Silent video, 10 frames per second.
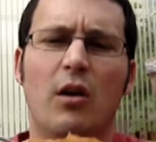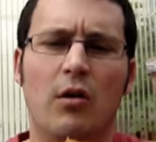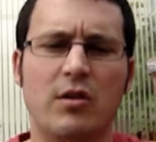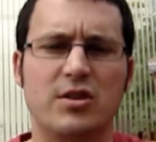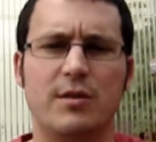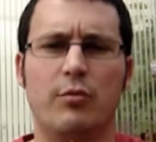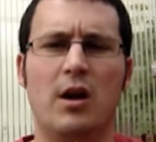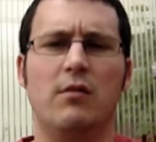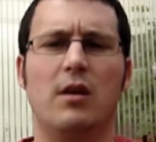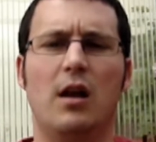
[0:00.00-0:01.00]
orangey
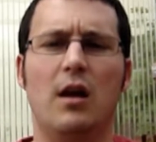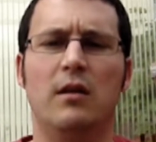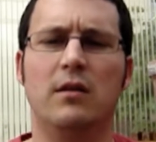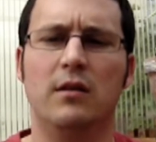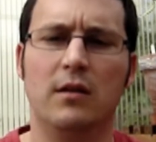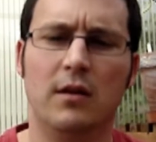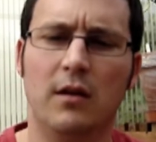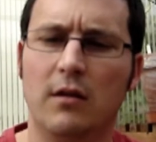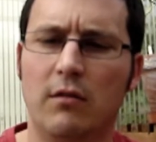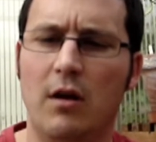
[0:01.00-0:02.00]
brown colour.
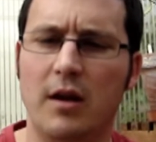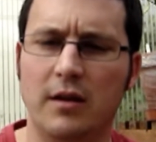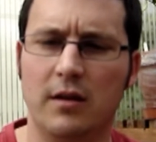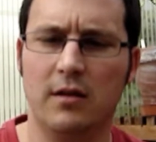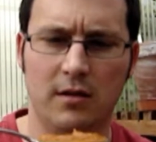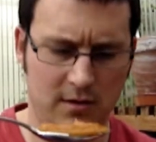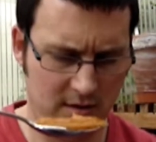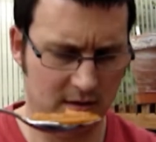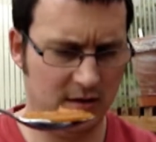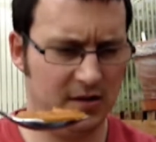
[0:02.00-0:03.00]
Right,
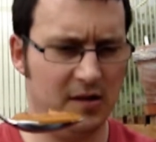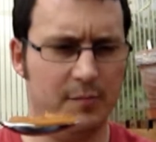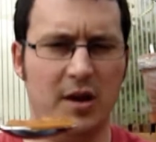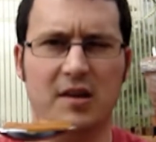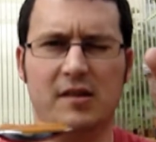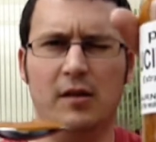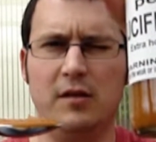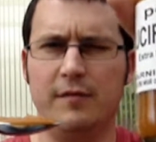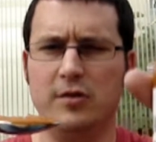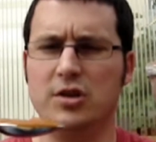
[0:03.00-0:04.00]
this is Pete's
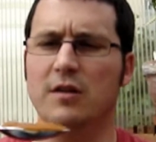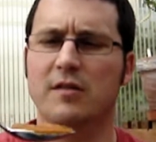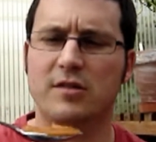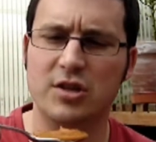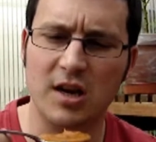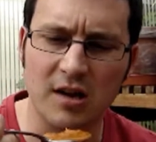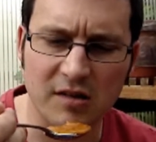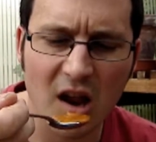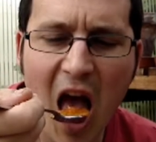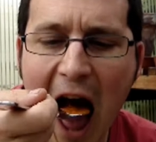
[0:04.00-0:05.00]
Lucifer Juice.
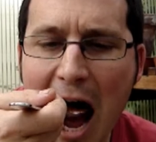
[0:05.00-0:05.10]
Cheers.